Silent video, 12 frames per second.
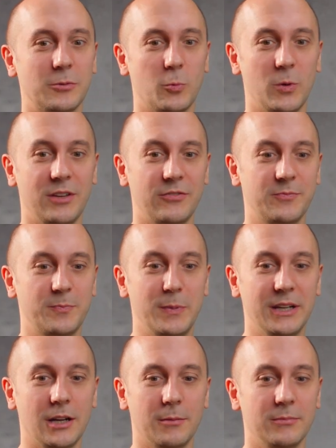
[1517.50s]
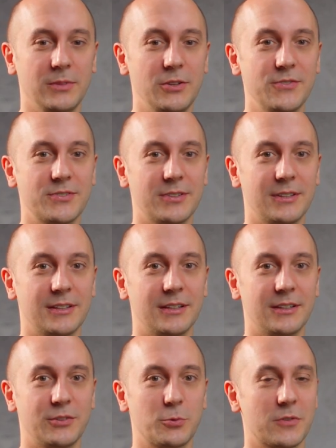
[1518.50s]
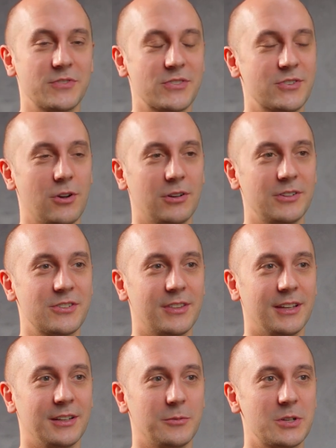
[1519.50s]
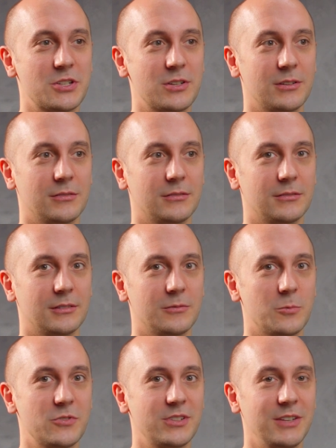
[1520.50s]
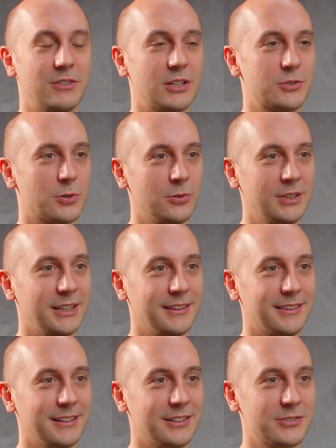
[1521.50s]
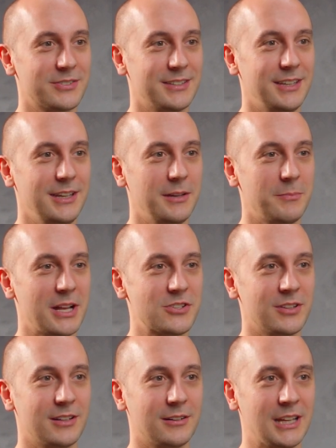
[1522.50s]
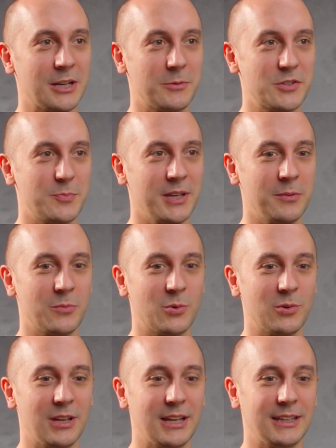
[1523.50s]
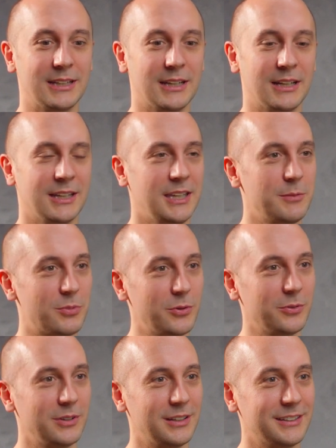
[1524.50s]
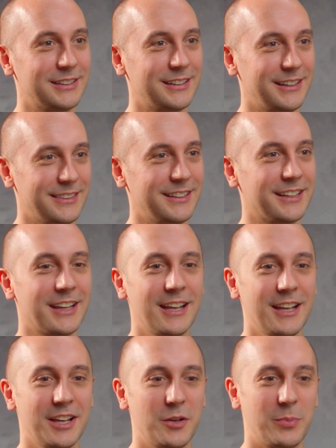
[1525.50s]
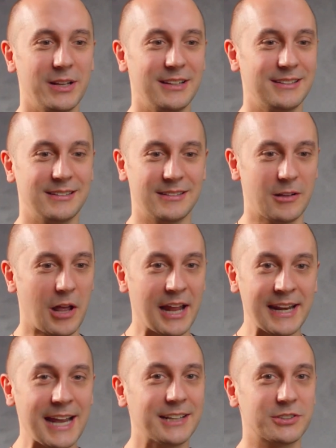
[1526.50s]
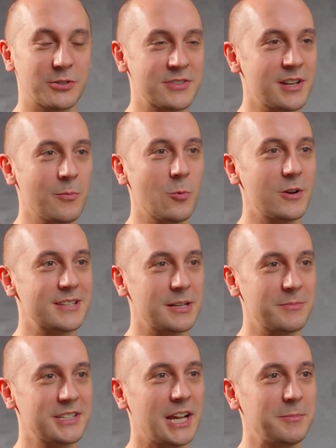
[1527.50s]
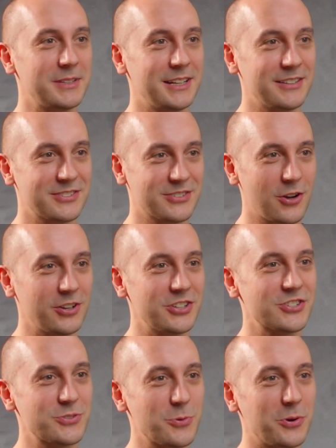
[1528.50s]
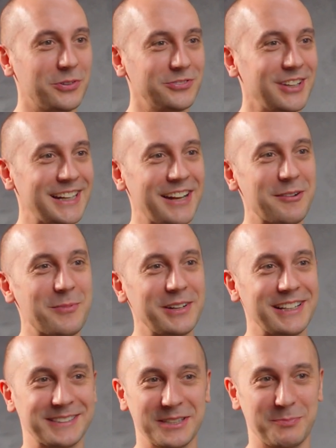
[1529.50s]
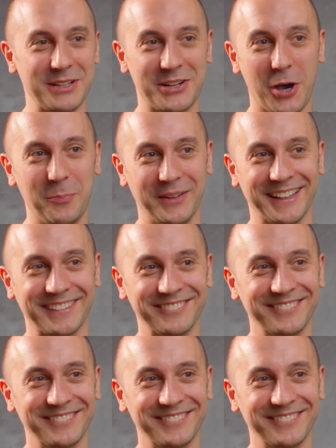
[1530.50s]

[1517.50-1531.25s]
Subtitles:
We've become used to the dwarves are Scottish thing, which wasn't even a Tolkien thing because he imagined their language being more like Hebrew. I think, but an actor somewhere sometime did a Scottish dwarf, and everybody else has been copying him.